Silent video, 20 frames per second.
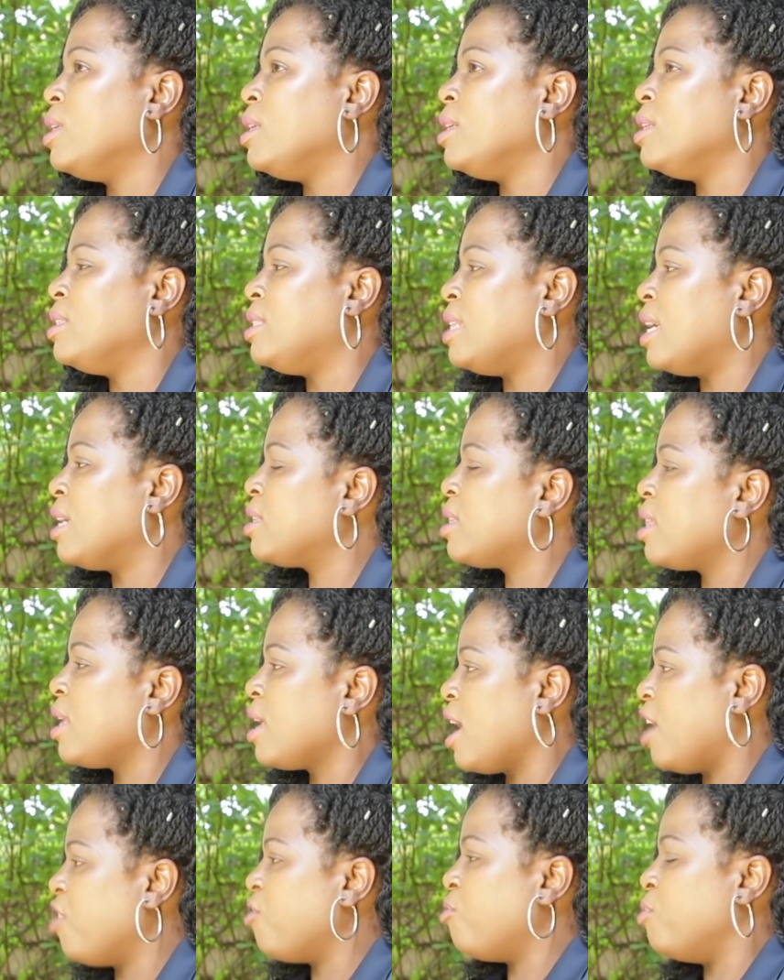is
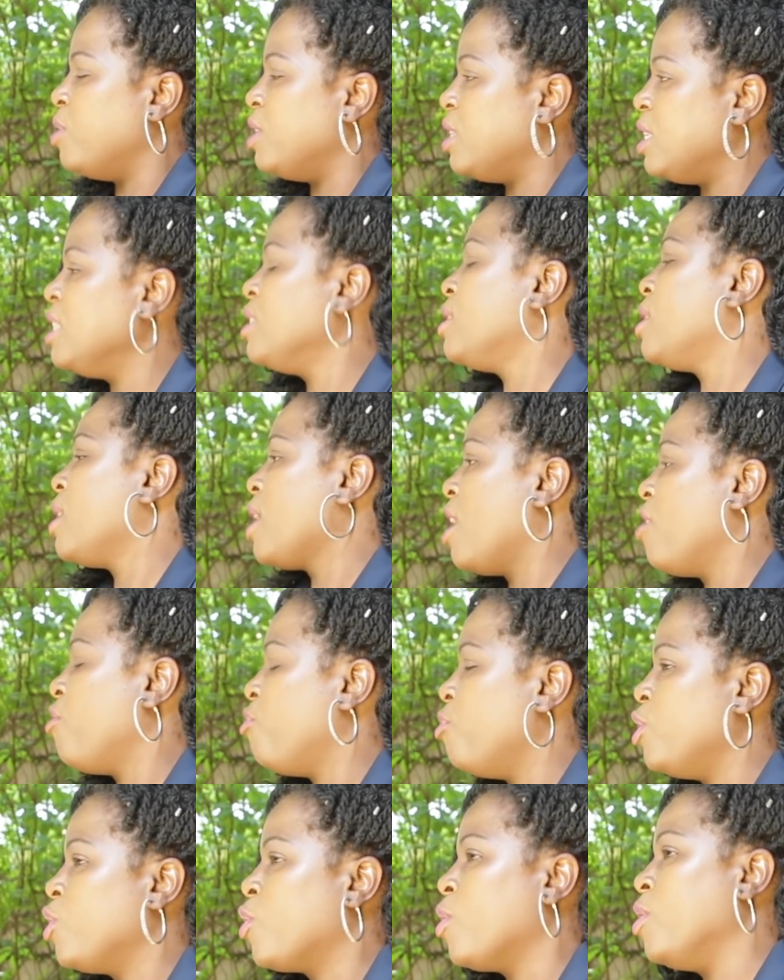the
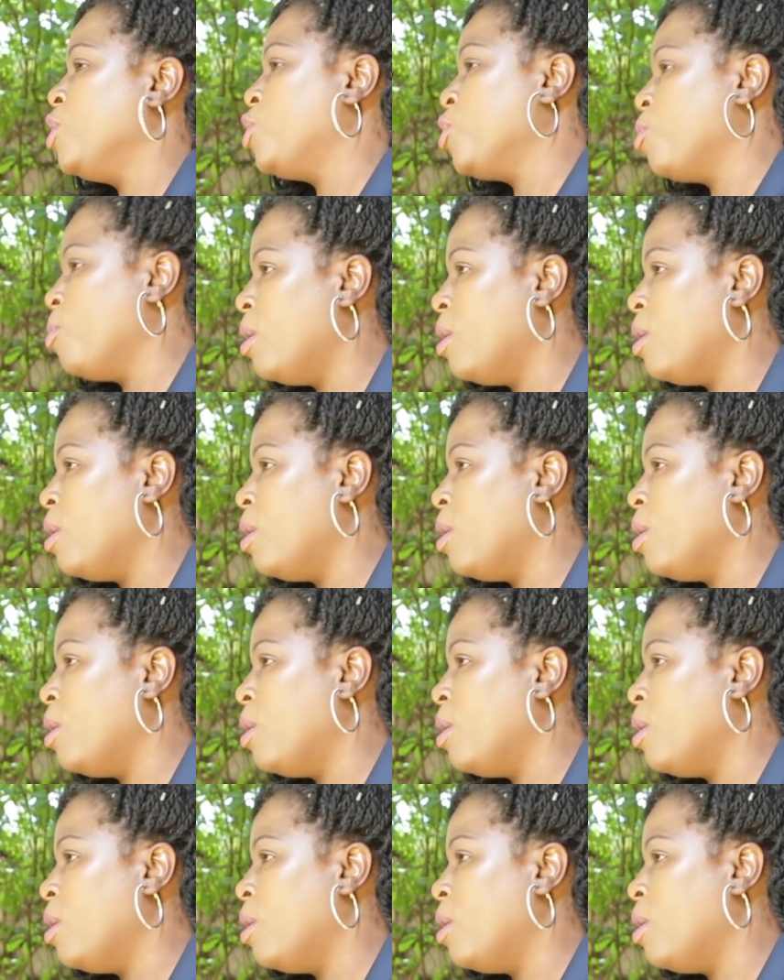government going to